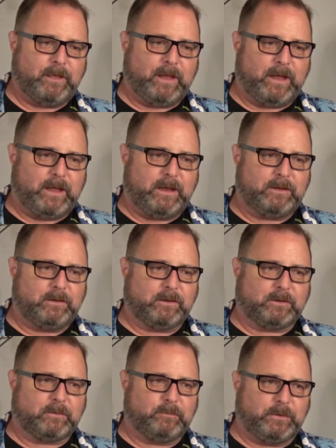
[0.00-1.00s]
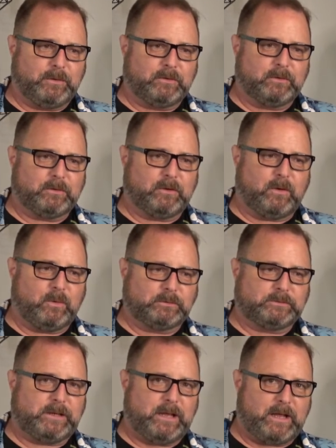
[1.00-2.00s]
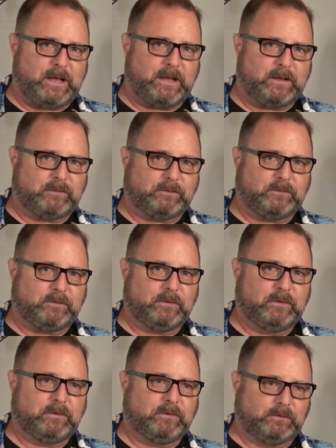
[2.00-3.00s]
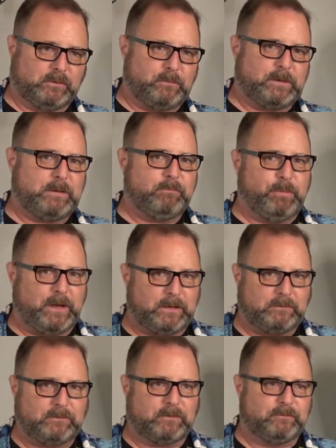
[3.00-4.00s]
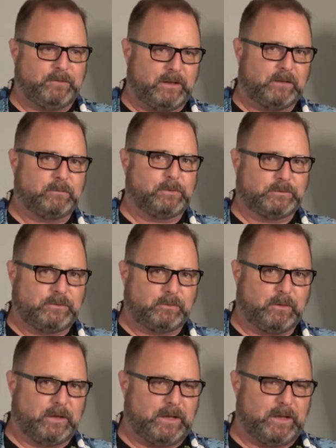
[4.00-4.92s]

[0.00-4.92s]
And a computer only has so many bytes available to it.